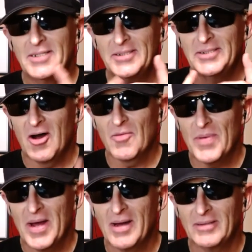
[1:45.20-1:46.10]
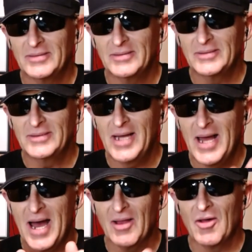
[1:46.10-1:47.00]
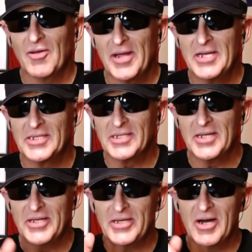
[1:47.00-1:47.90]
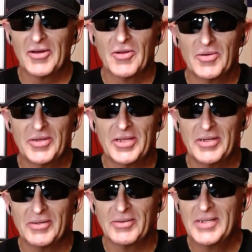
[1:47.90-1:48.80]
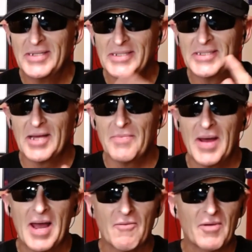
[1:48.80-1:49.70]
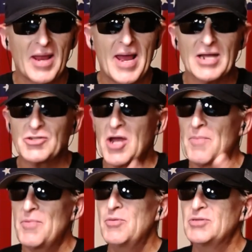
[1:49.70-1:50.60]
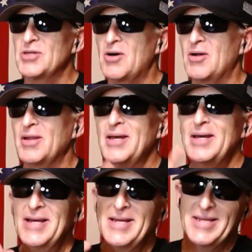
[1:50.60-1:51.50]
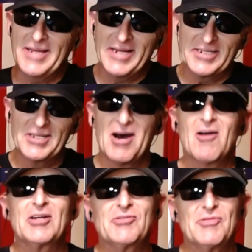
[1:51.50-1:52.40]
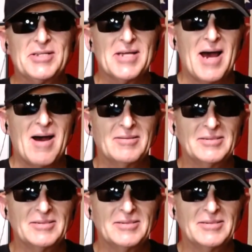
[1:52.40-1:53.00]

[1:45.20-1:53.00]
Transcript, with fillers: Dog Pound, Outlaw Nation, y'all know the deal. Sit back, relax, strap your boots on, get your doggy treats out.